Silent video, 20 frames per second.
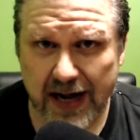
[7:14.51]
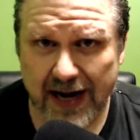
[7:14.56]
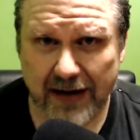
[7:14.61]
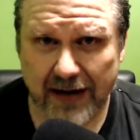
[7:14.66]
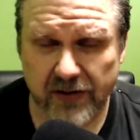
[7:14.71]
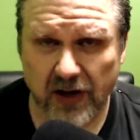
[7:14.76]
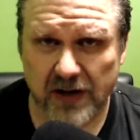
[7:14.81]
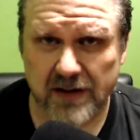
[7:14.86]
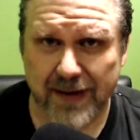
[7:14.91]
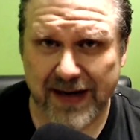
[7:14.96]
I
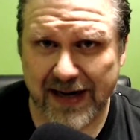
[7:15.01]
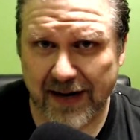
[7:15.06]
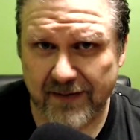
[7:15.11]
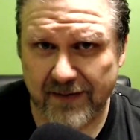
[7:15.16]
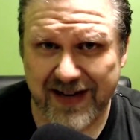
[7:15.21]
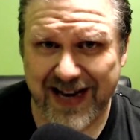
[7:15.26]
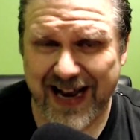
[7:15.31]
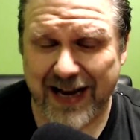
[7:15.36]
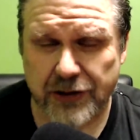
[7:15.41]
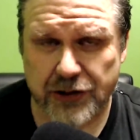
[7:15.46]
talked about it on
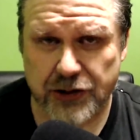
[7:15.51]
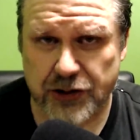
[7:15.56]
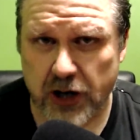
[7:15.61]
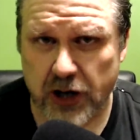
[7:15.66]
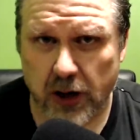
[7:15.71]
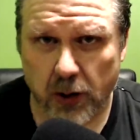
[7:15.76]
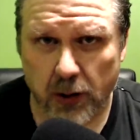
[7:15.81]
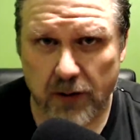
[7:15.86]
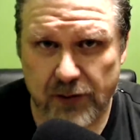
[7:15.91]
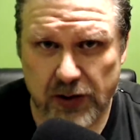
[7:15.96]
today's
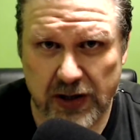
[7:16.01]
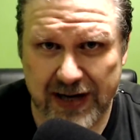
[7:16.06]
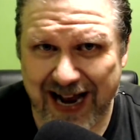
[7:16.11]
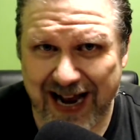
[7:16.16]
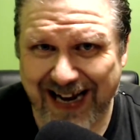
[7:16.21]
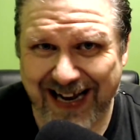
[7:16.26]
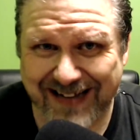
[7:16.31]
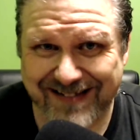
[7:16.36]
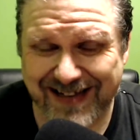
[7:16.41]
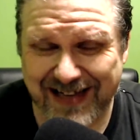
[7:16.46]
show. If you did not
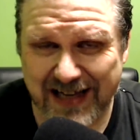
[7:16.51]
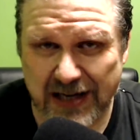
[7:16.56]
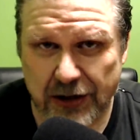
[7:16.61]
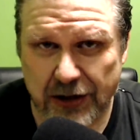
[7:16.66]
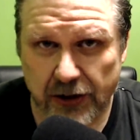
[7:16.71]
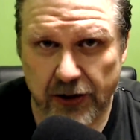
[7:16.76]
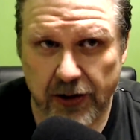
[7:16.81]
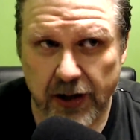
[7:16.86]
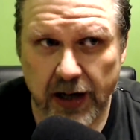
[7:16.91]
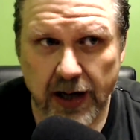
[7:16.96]
get to
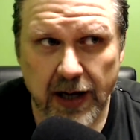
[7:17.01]
hear,